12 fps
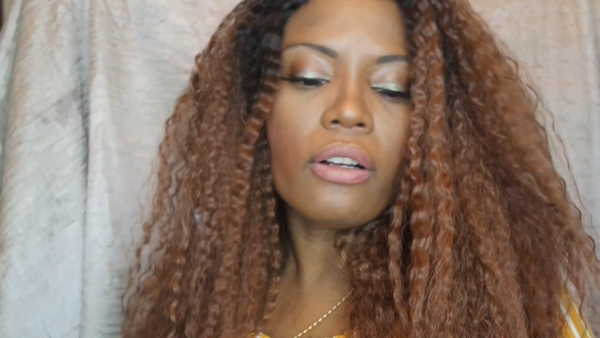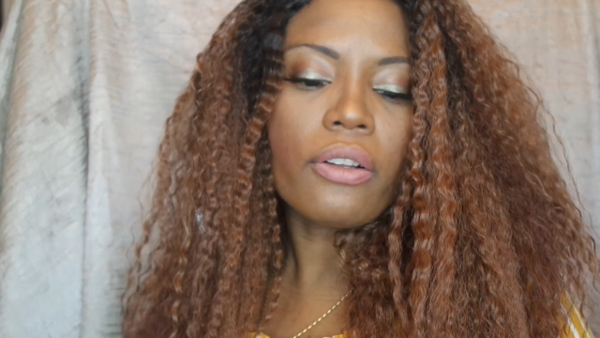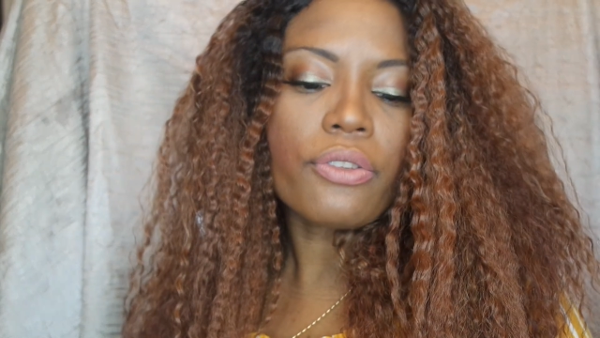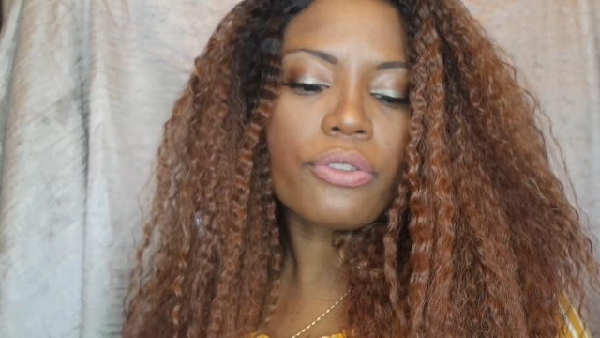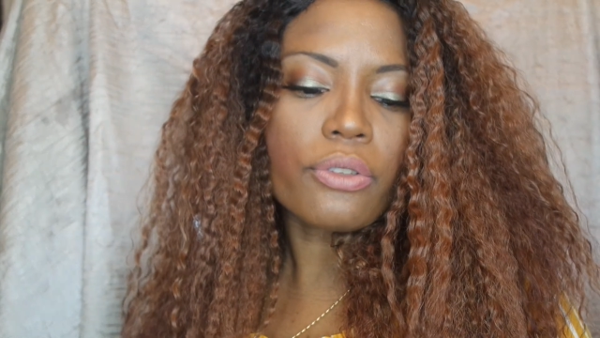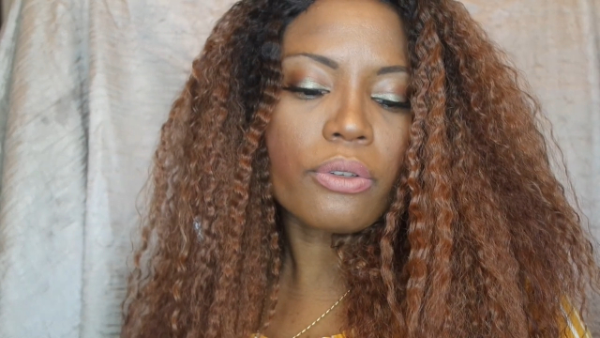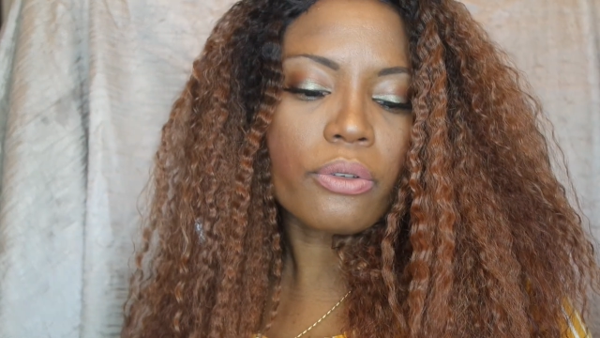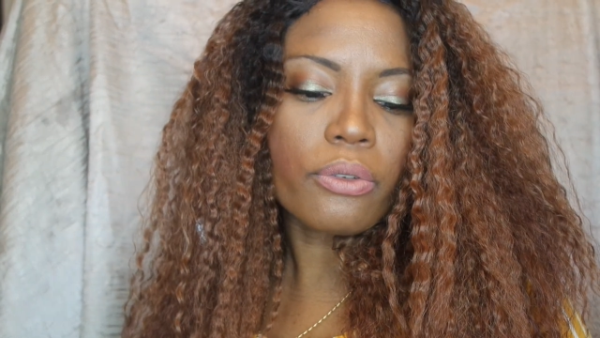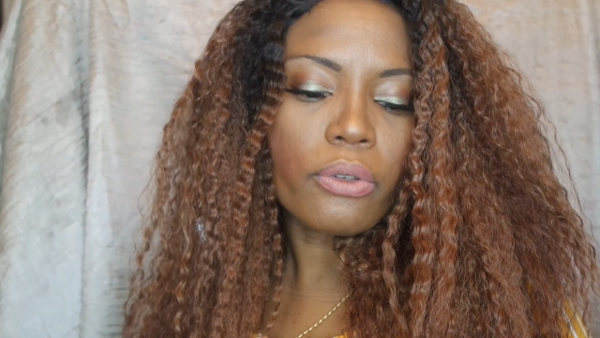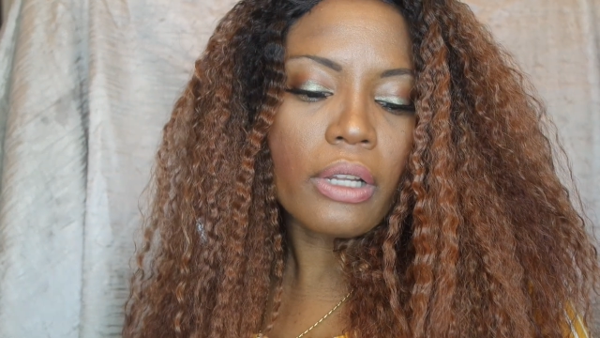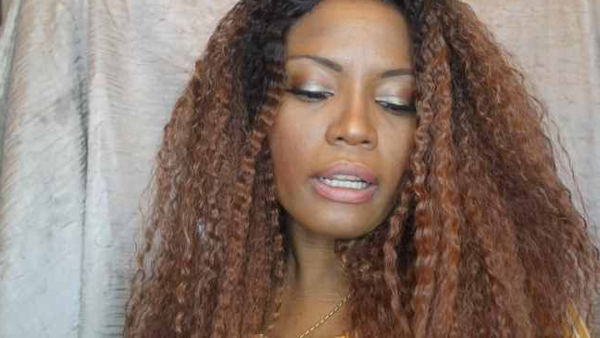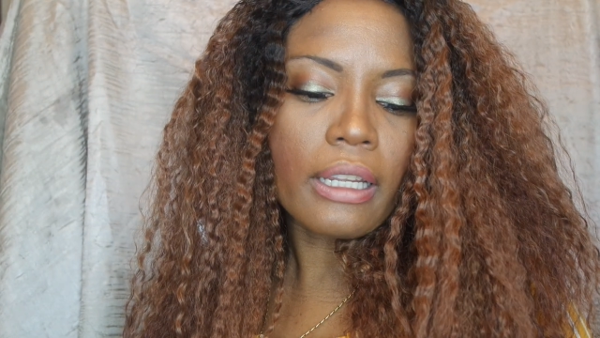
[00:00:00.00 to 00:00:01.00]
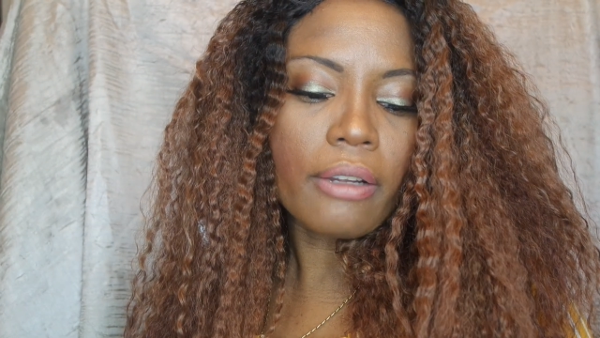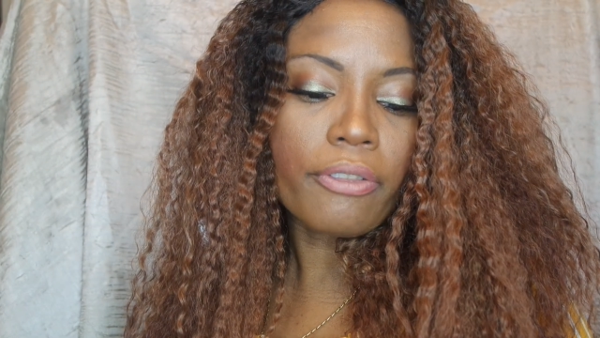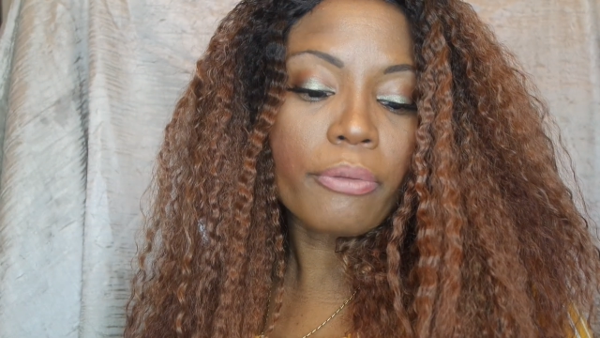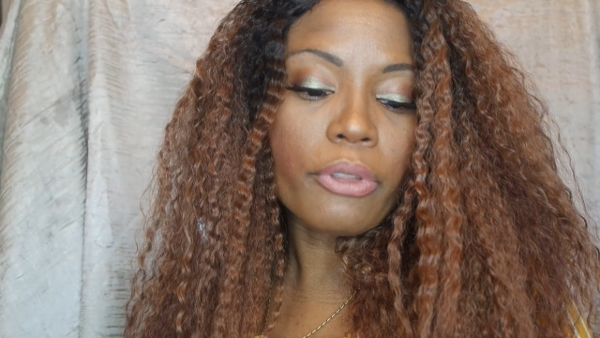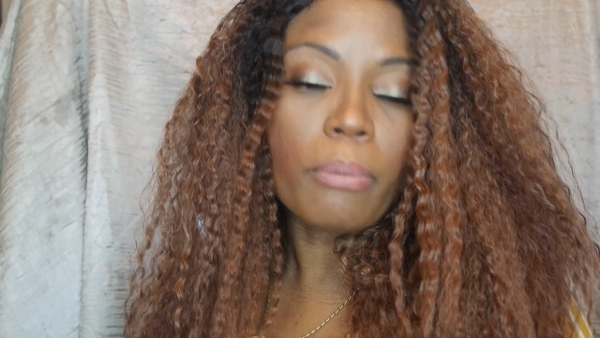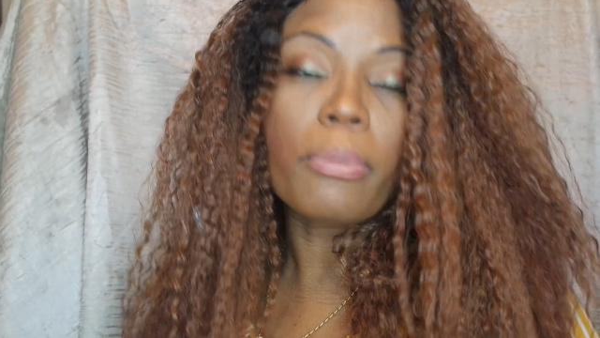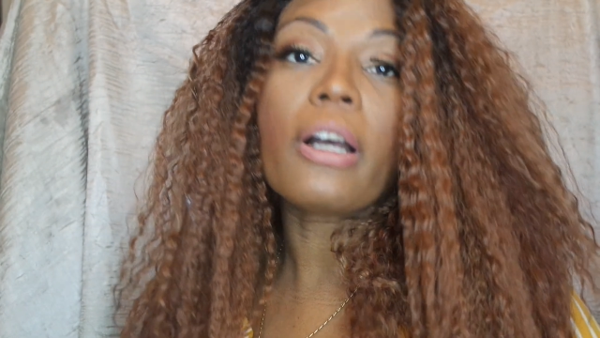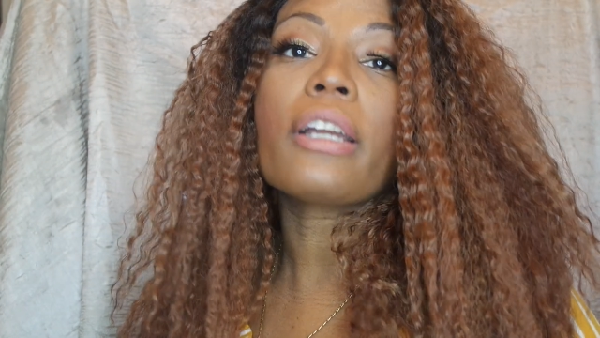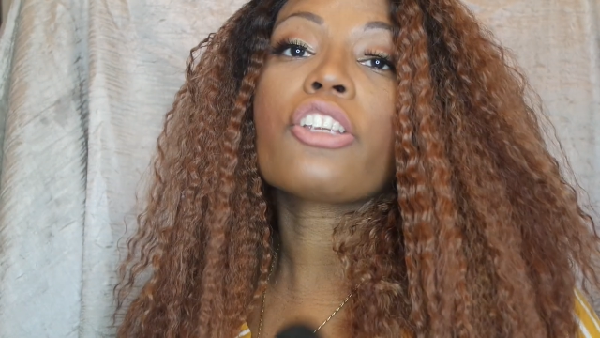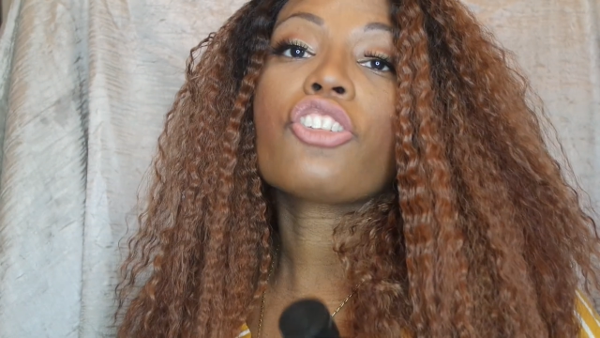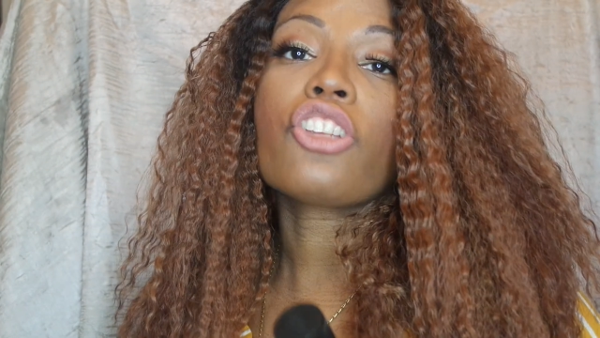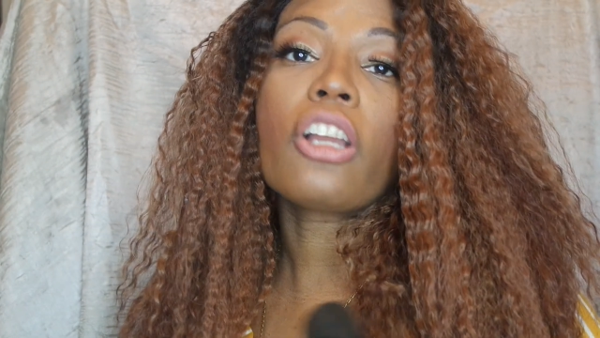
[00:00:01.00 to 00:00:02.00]
Also, I got from the
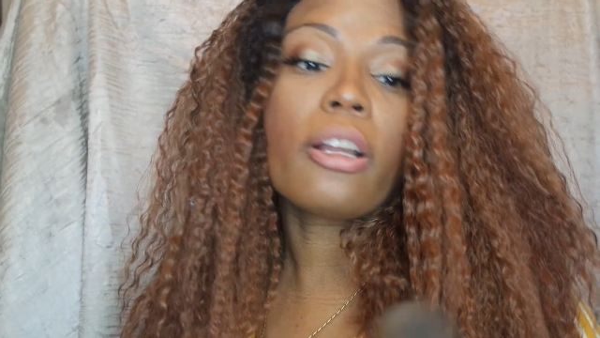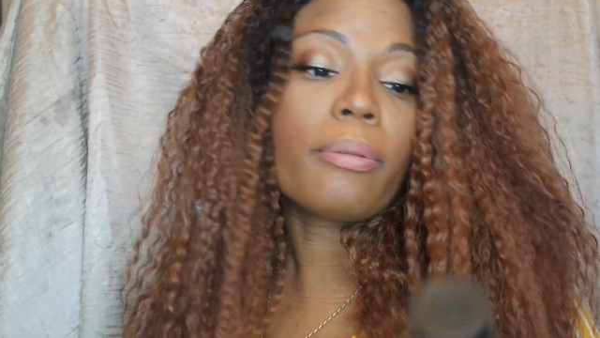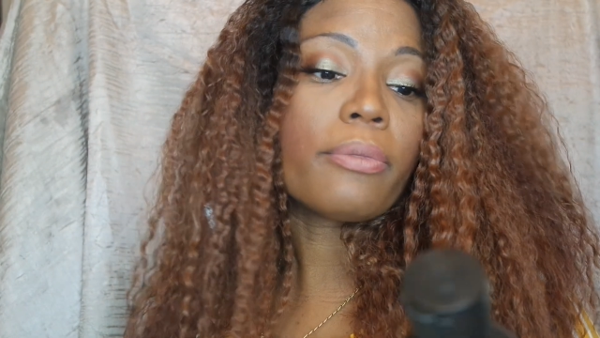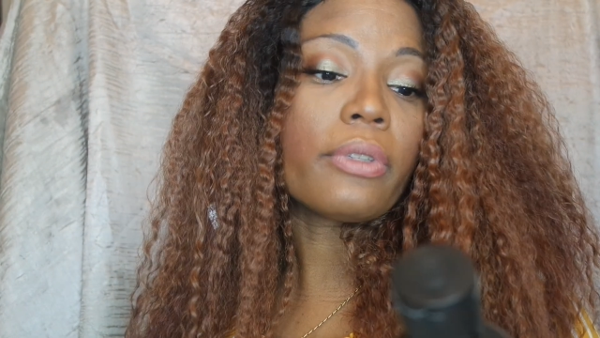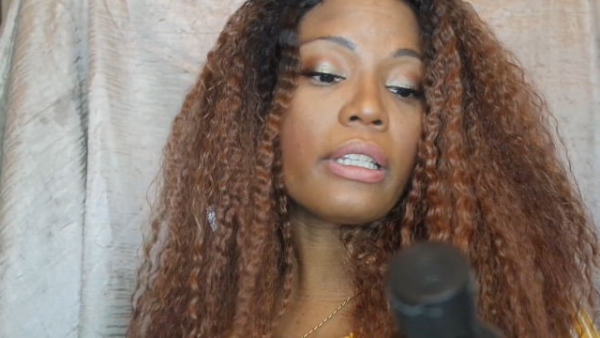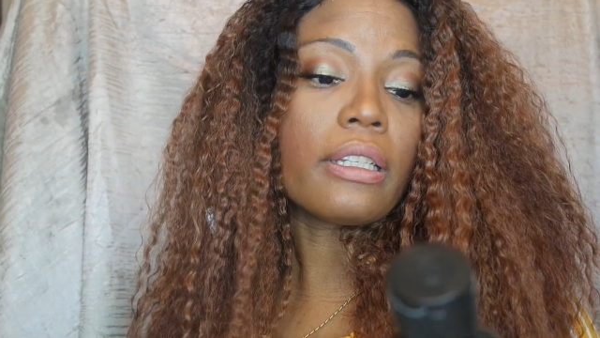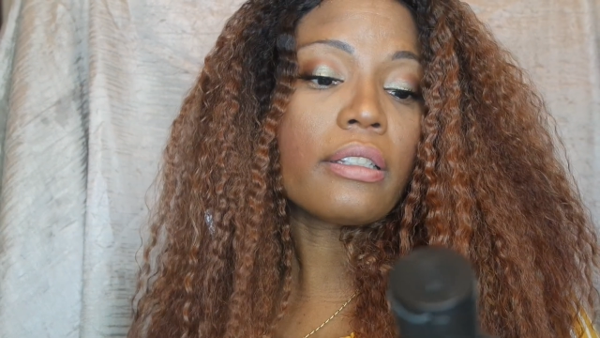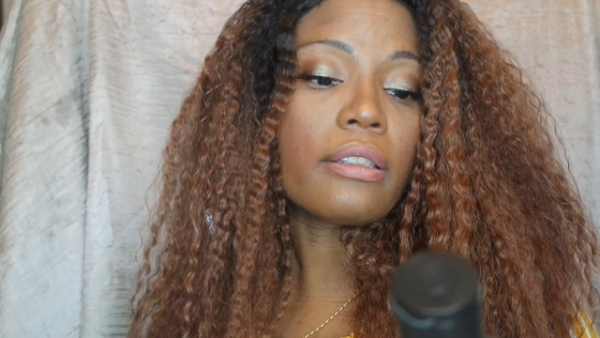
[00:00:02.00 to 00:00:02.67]
Body Shop